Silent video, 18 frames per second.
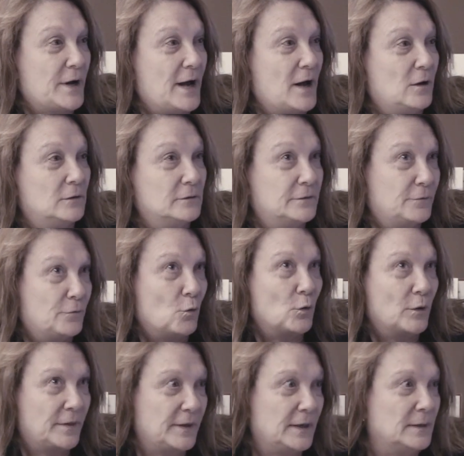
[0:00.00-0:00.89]
held
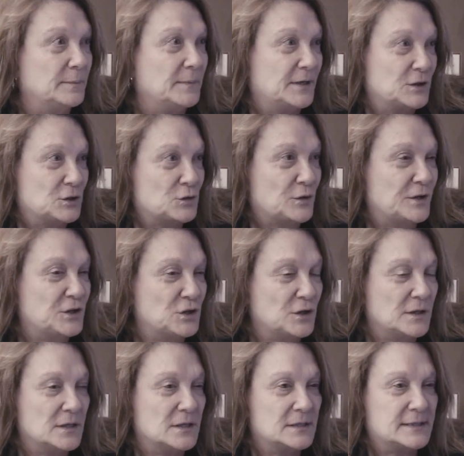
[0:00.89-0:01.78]
for the
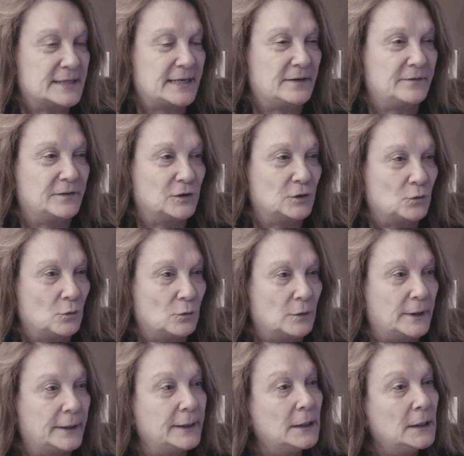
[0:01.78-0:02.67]
administration in the state of
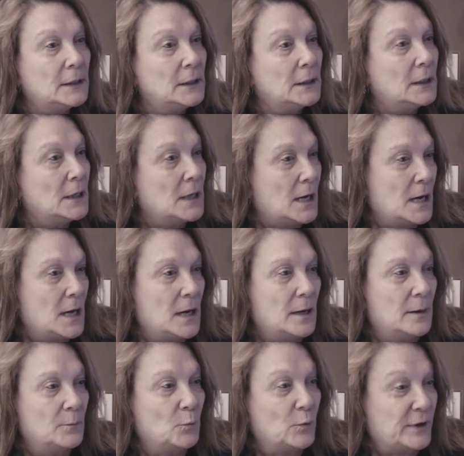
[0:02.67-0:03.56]
Illinois.
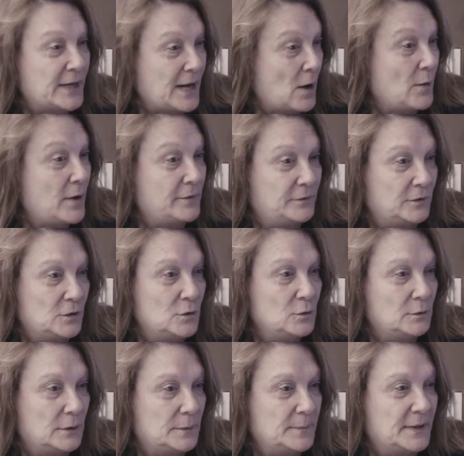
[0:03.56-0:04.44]
We now have a
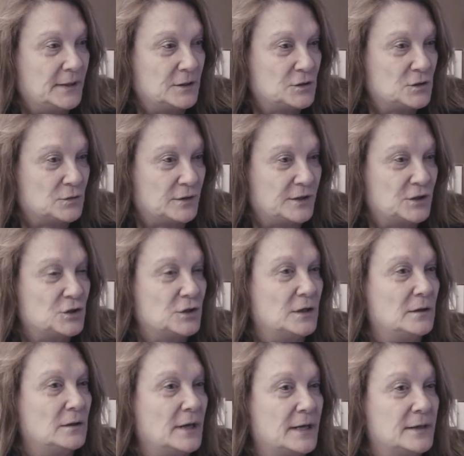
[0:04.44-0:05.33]
new
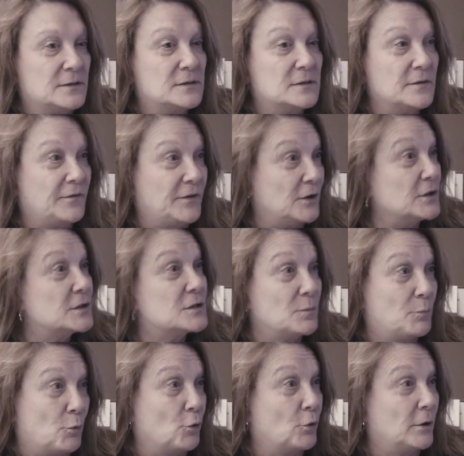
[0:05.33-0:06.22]
administration that's very
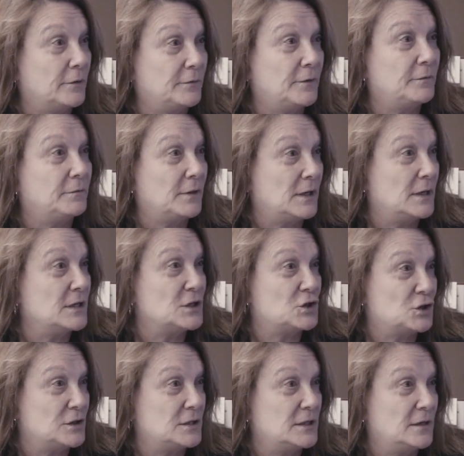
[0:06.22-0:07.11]
supportive of the
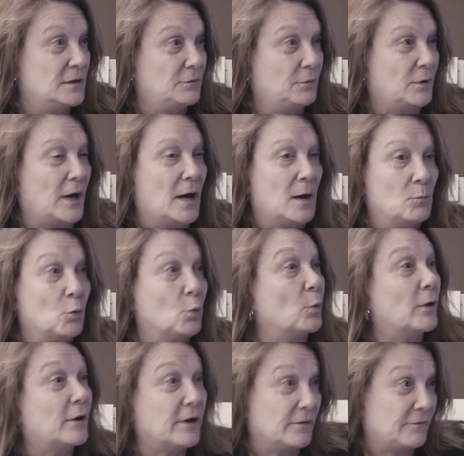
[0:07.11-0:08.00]
initiative. We're
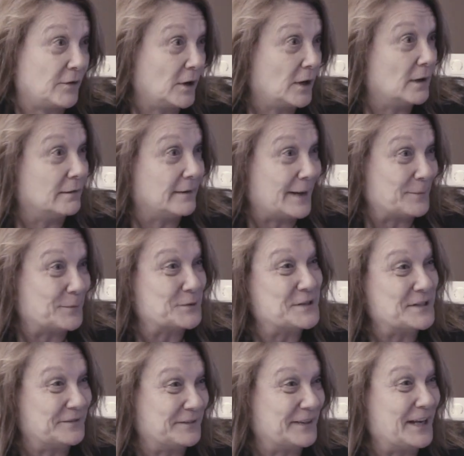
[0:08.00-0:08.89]
working very
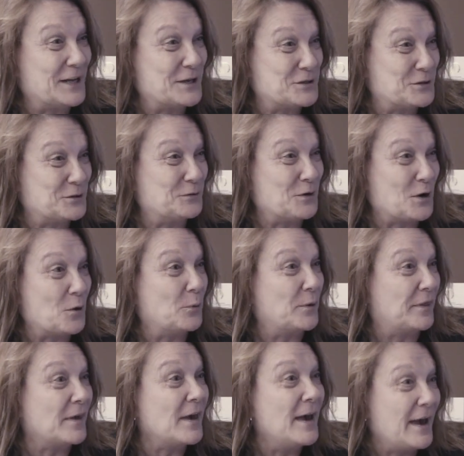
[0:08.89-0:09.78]
collaboratively, as you know,
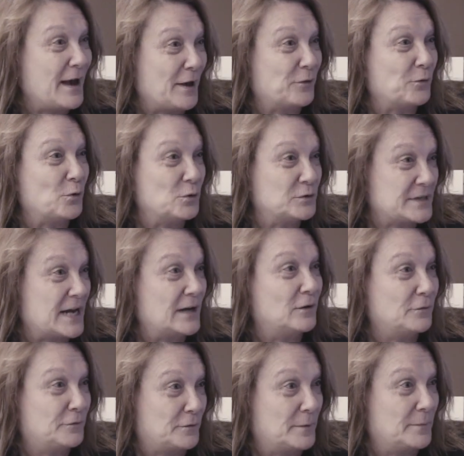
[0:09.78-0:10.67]
with Heather
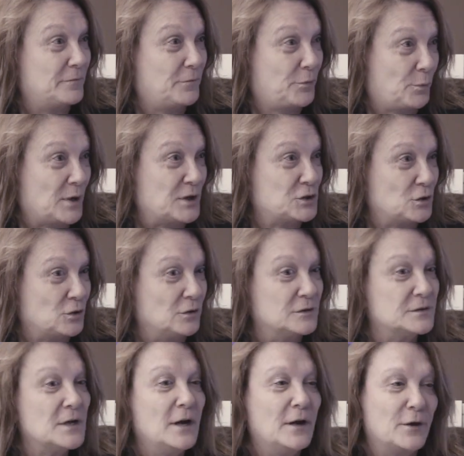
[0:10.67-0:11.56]
O'Donnell from
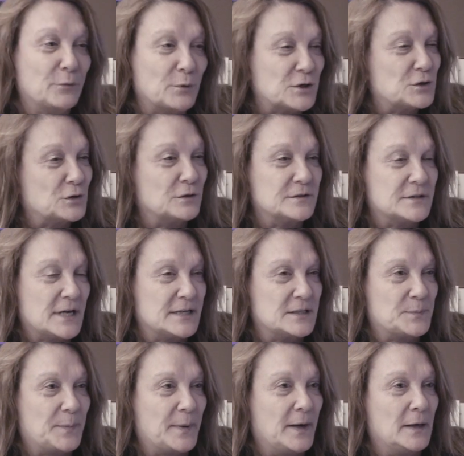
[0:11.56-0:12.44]
Thresholds. Thresholds
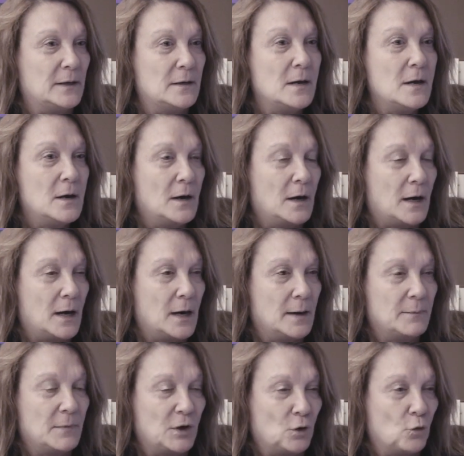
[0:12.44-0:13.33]
has been
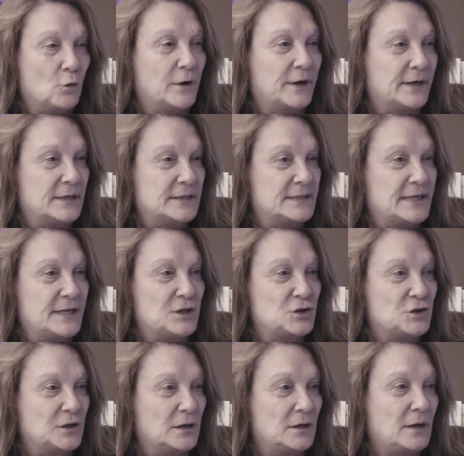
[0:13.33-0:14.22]
an
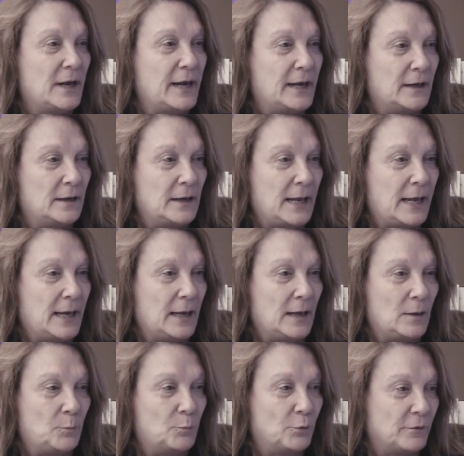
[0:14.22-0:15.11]
organization and
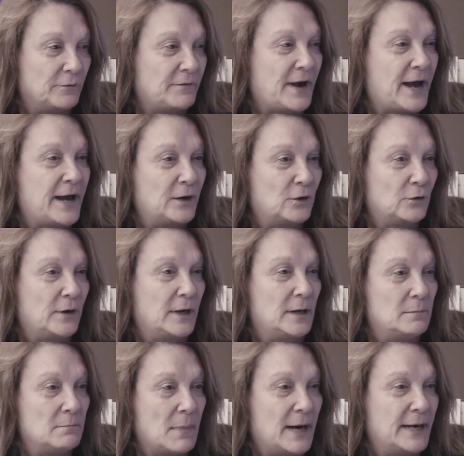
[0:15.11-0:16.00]
a provider
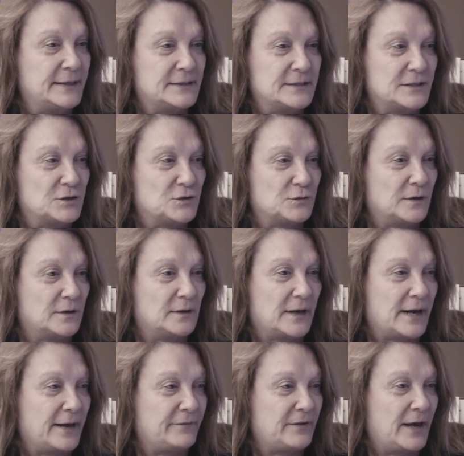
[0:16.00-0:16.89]
in my district
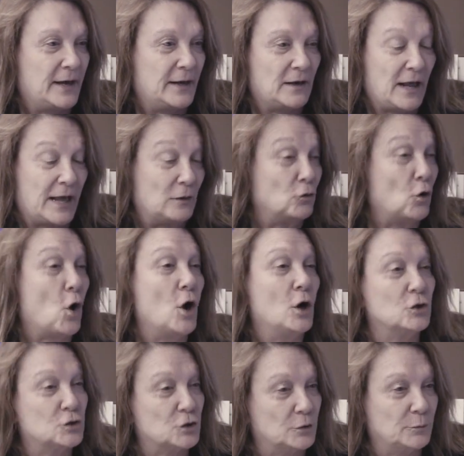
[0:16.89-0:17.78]
that I've had a
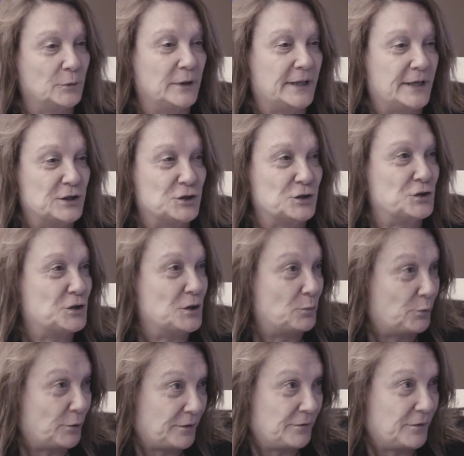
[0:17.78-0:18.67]
long-term
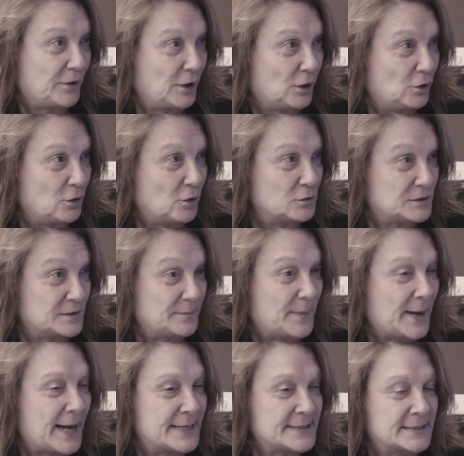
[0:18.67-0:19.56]
relationship with, very close and
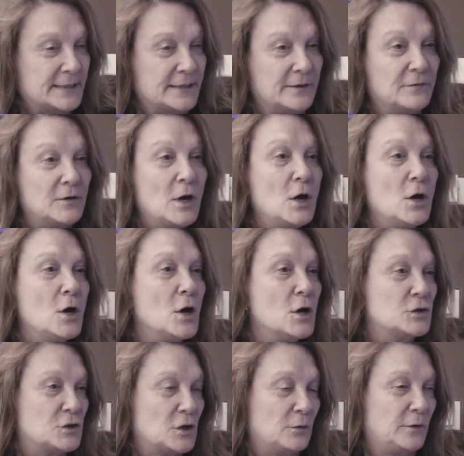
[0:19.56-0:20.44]
positive.
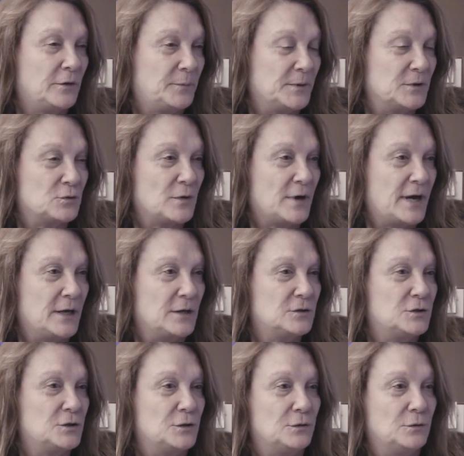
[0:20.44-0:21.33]
So we've been trying
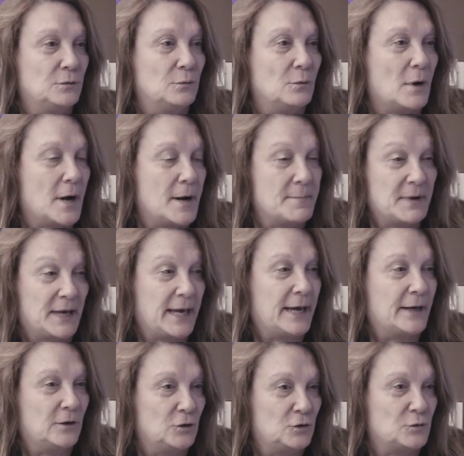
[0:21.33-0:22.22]
to,
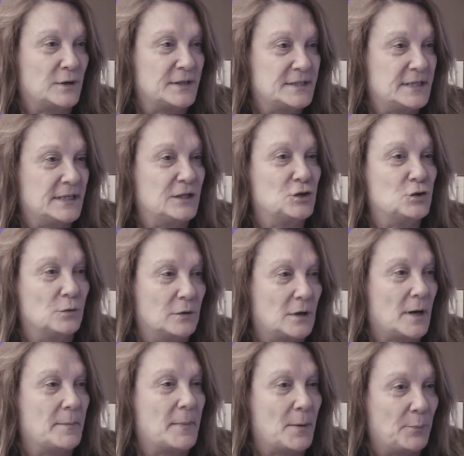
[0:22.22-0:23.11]
again, address the issue
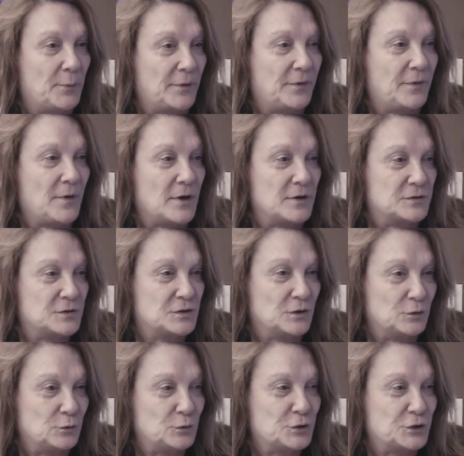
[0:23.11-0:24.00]
and come up with a
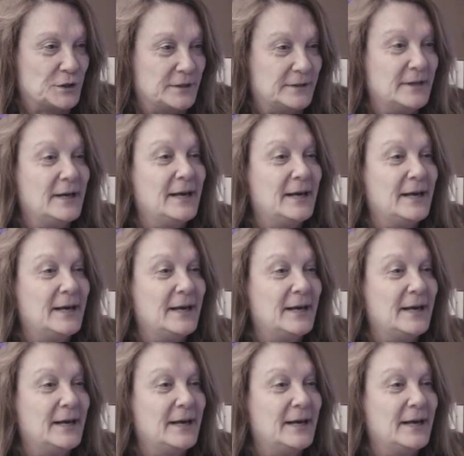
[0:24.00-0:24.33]
solution.